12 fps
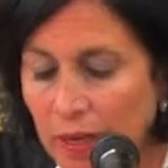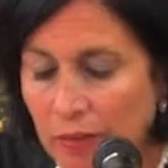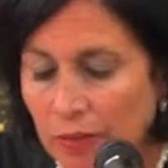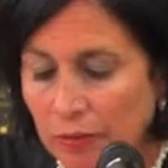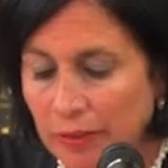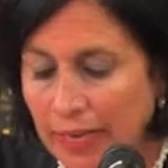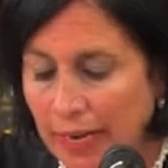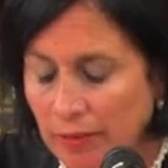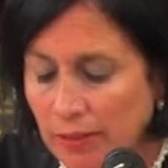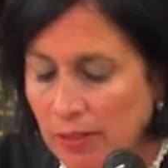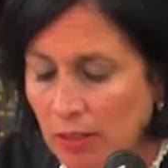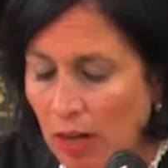The renowned
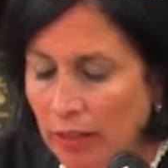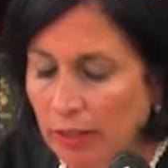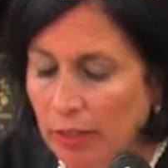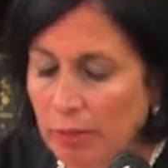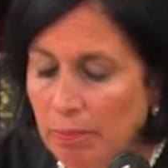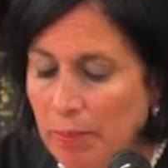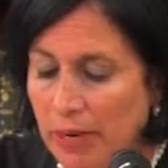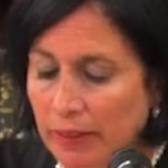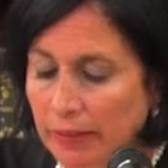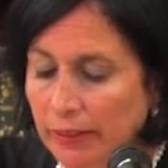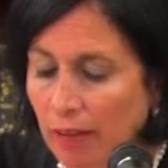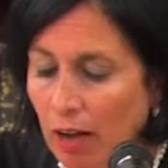scholar
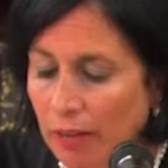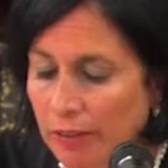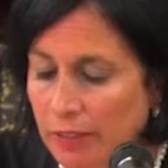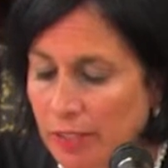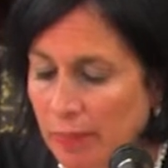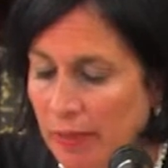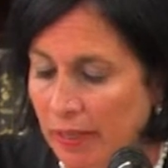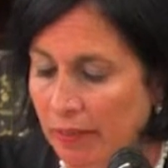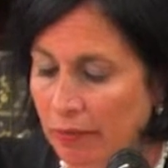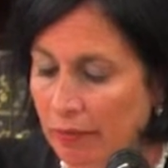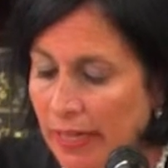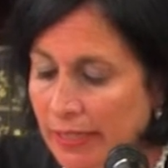Marilyn Cochran Smith
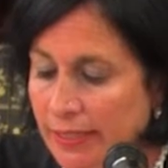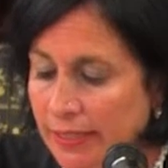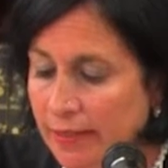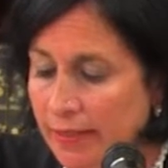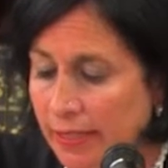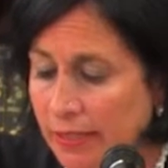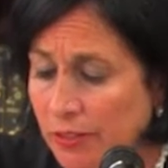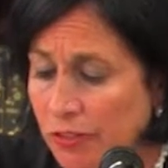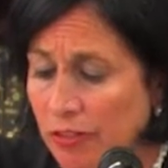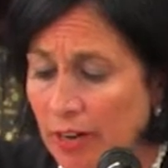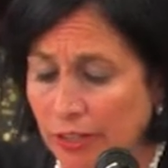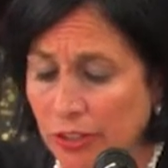writes in the
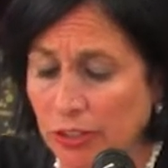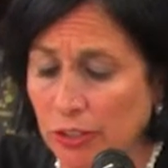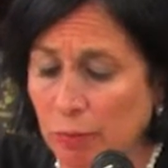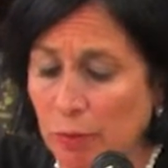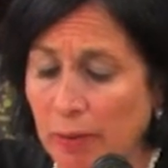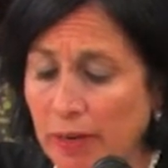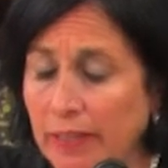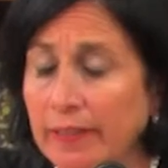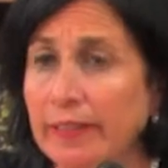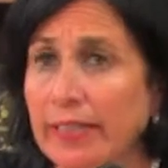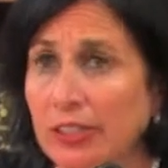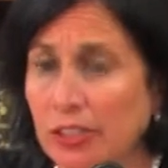introduction to Preparing the
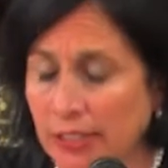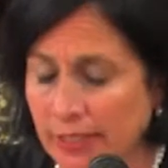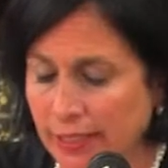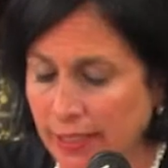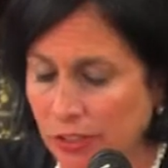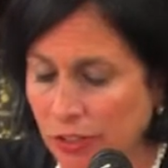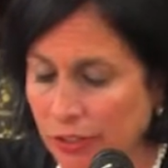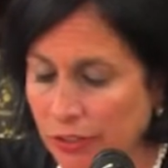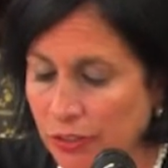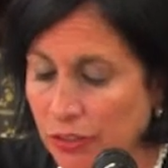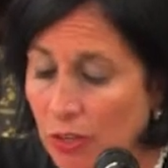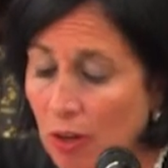Nation's
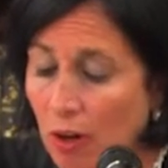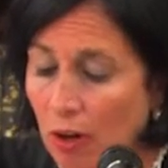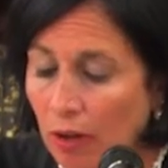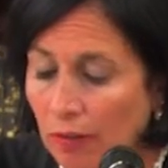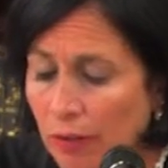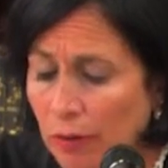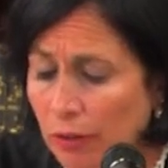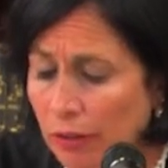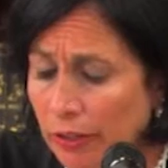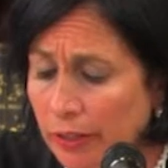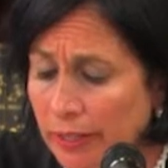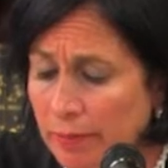Teachers Although
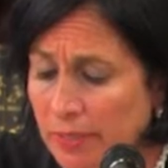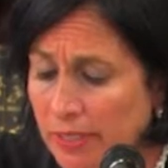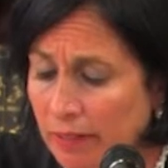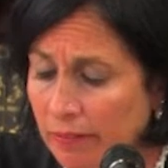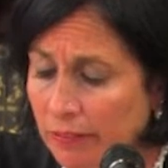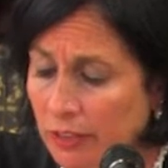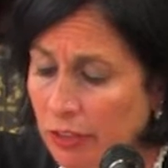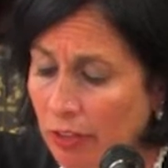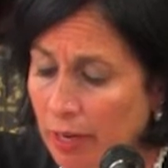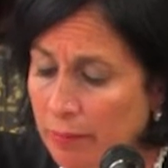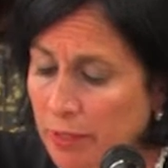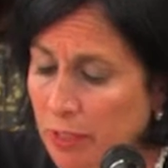Curt himself
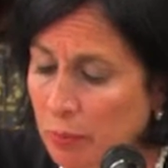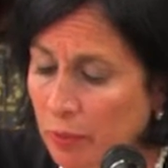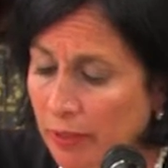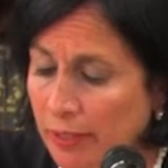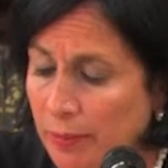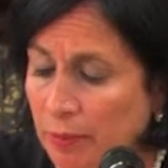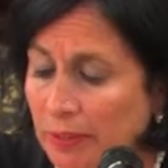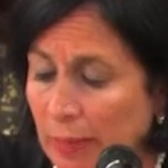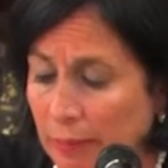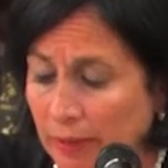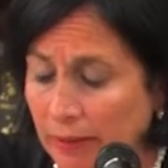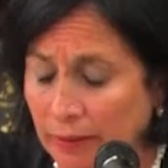describes his book as
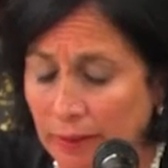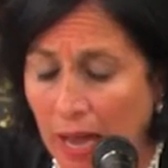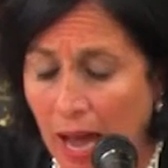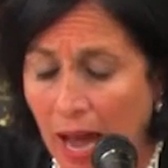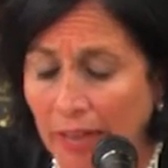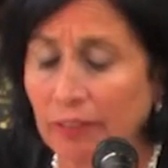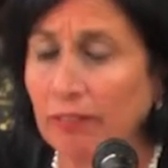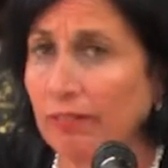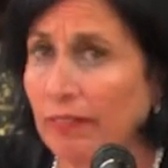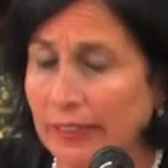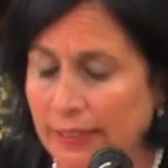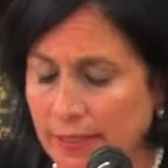polemical, I don't
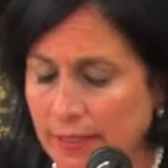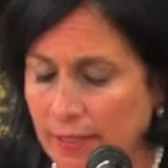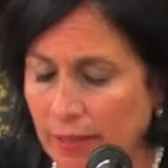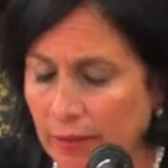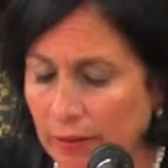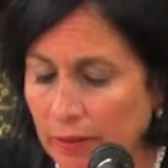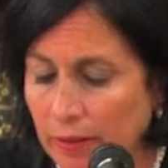find it so.